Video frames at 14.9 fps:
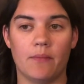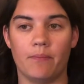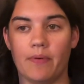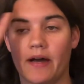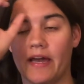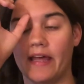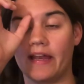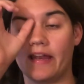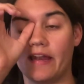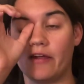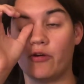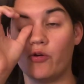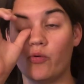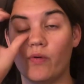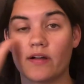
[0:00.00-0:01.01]
But
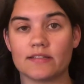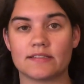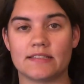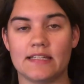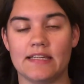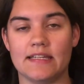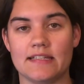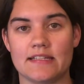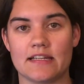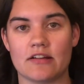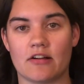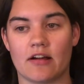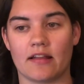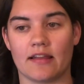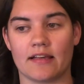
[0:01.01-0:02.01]
who wants to eat
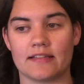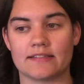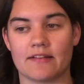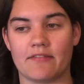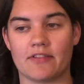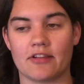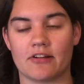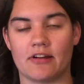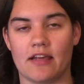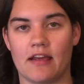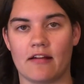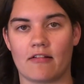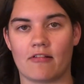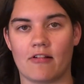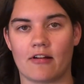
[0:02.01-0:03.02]
dinner at like 7 30,
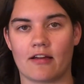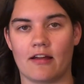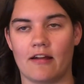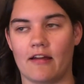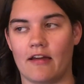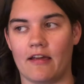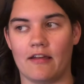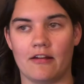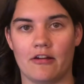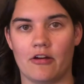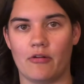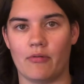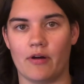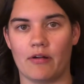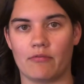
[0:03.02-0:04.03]
8 o'clock at night?
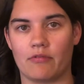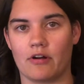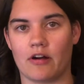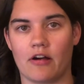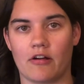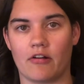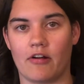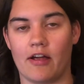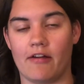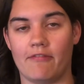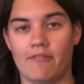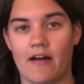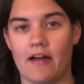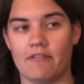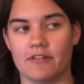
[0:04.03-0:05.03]
No one. We're hungry
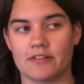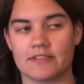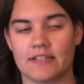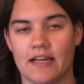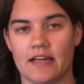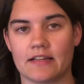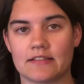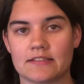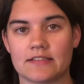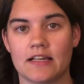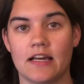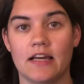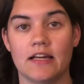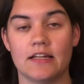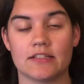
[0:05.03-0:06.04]
at 5 or 6.
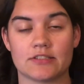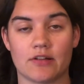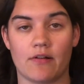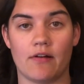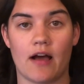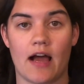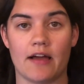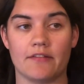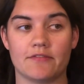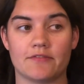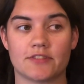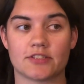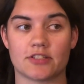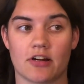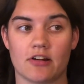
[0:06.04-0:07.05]
So I've
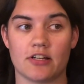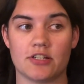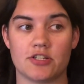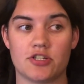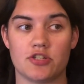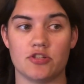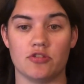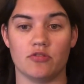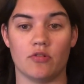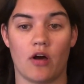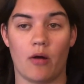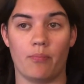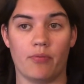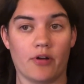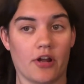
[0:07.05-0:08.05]
started to,
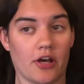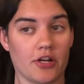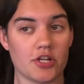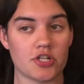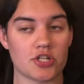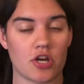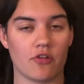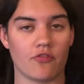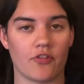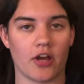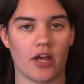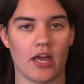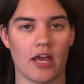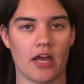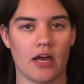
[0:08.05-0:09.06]
I'll put on a show
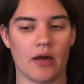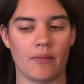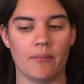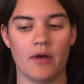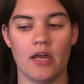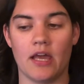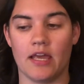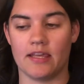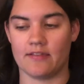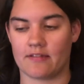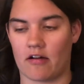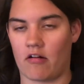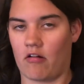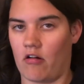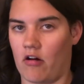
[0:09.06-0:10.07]
him. He's
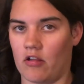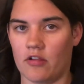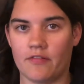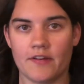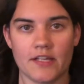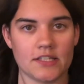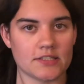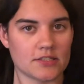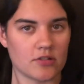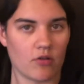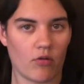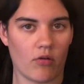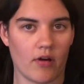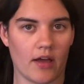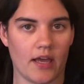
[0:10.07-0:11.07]
got all of his
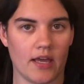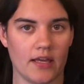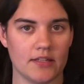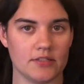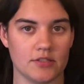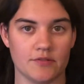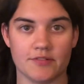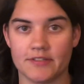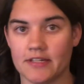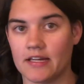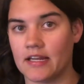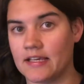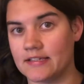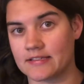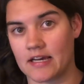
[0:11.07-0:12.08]
toys. You've seen
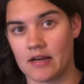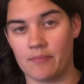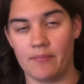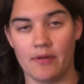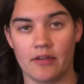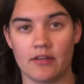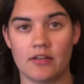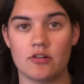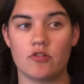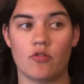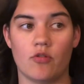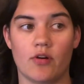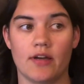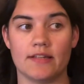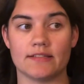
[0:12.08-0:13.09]
it. He's got a million
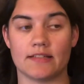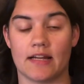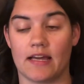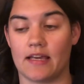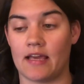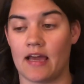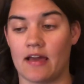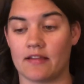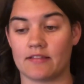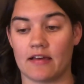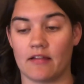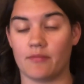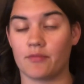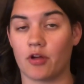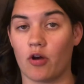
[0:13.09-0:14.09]
toys, and I
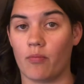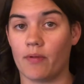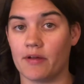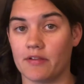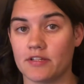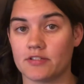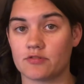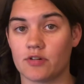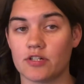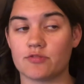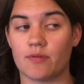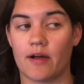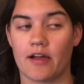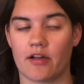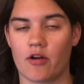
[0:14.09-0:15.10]
tell him to go play with his toys
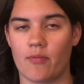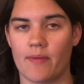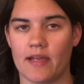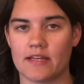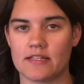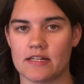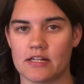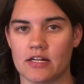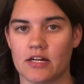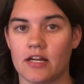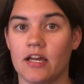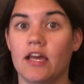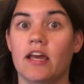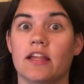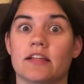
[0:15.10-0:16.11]
while I go make dinner.
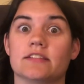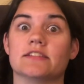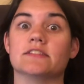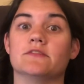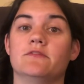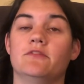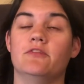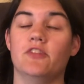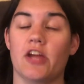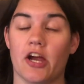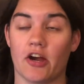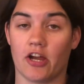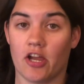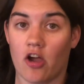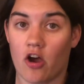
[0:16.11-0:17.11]
This is
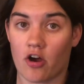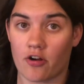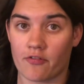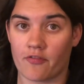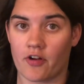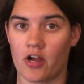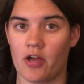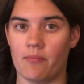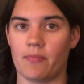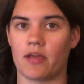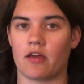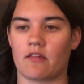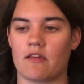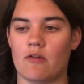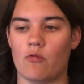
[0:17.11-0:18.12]
very hard for him
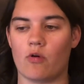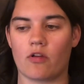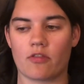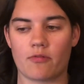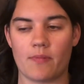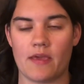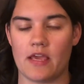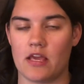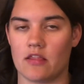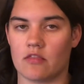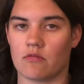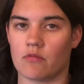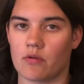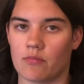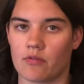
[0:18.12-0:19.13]
because he wants me in
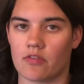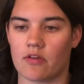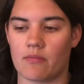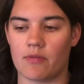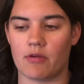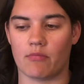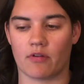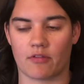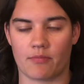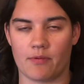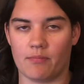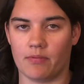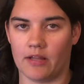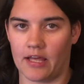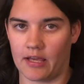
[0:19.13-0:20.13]
the room with him, he wants me
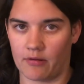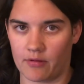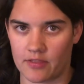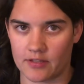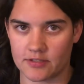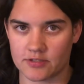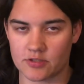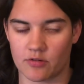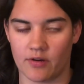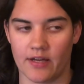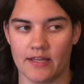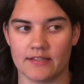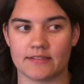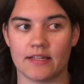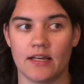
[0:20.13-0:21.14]
playing with his
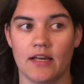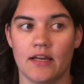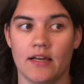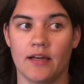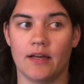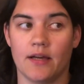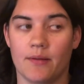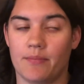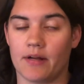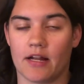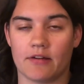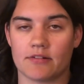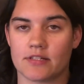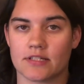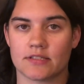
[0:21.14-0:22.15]
toys. But
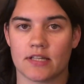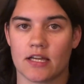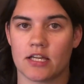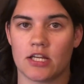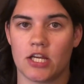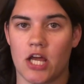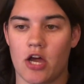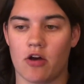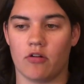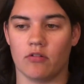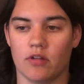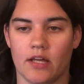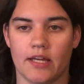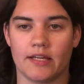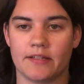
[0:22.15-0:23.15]
I was just like, no,
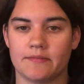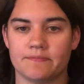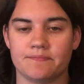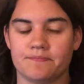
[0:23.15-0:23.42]
like,